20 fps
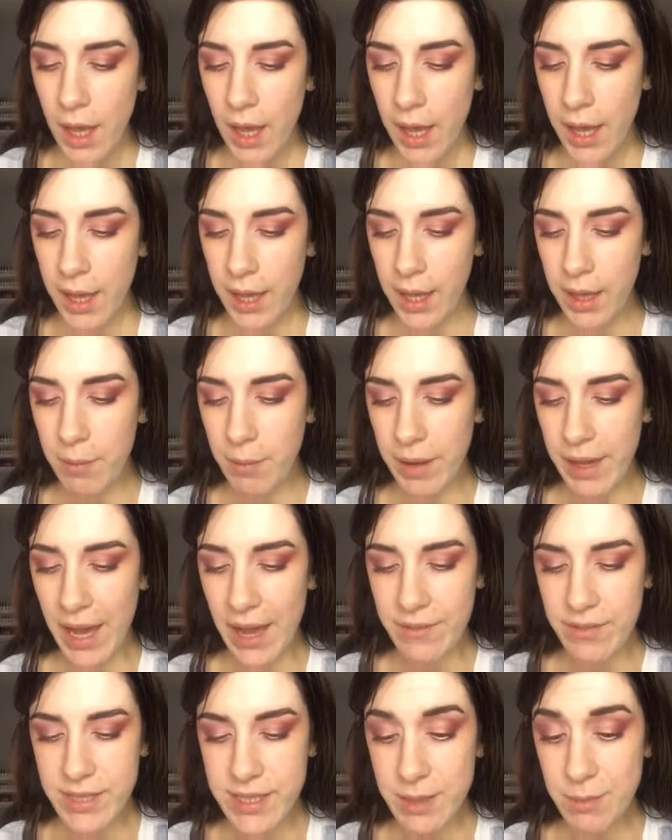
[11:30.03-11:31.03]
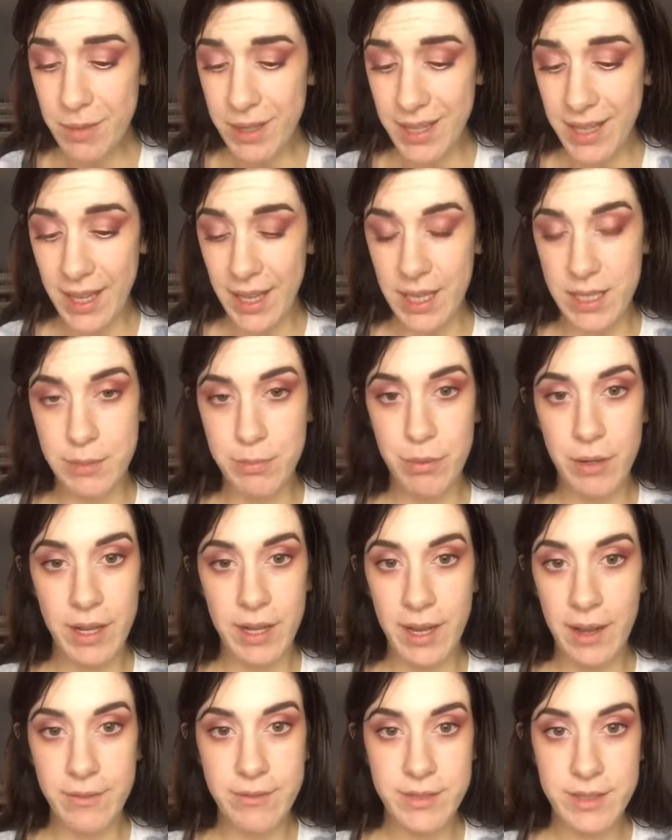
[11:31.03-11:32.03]
I have this in my kit, but I
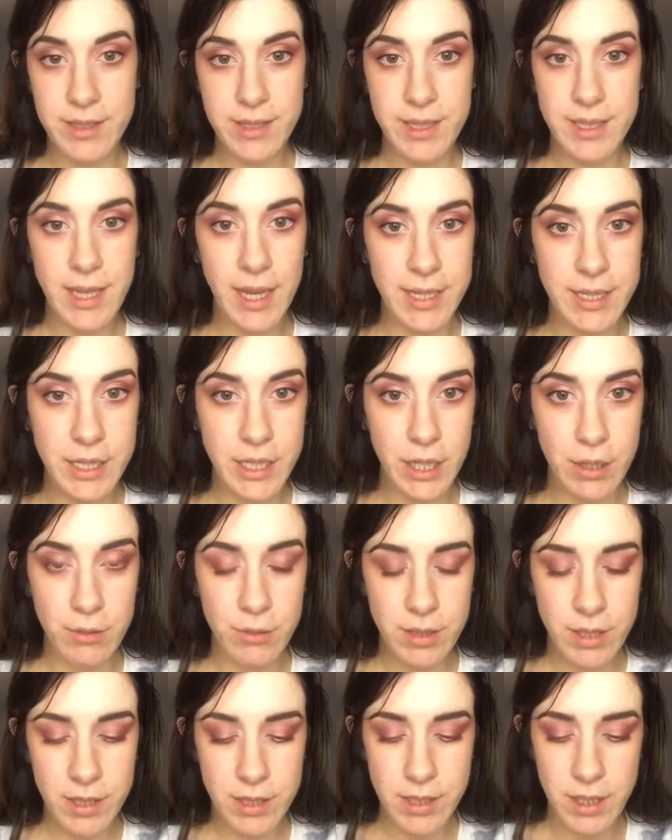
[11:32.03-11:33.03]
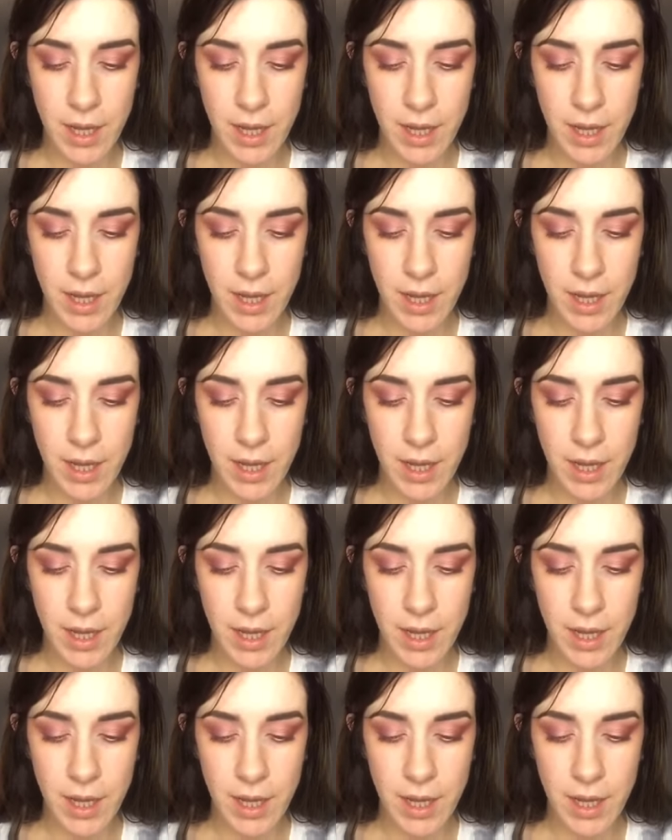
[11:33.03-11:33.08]
have yet to use it.